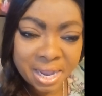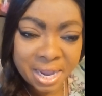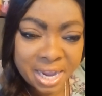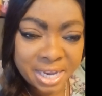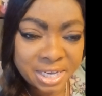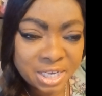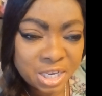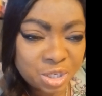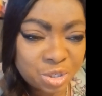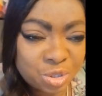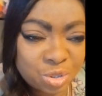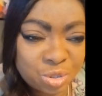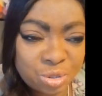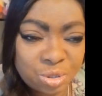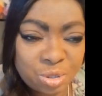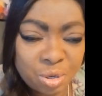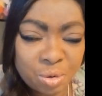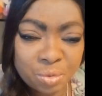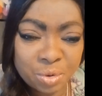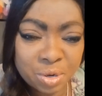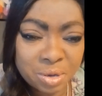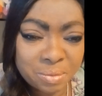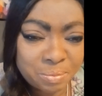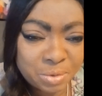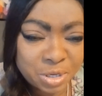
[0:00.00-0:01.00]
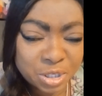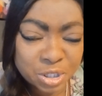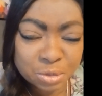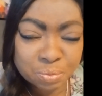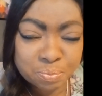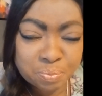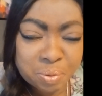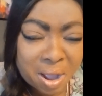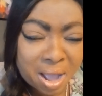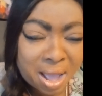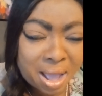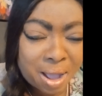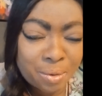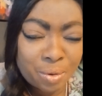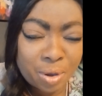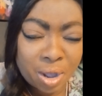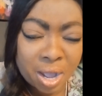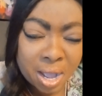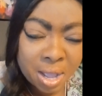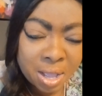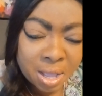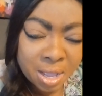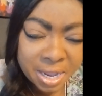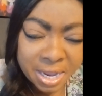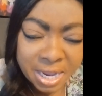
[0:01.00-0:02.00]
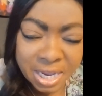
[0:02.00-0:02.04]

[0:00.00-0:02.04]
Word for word: in his dunamis power,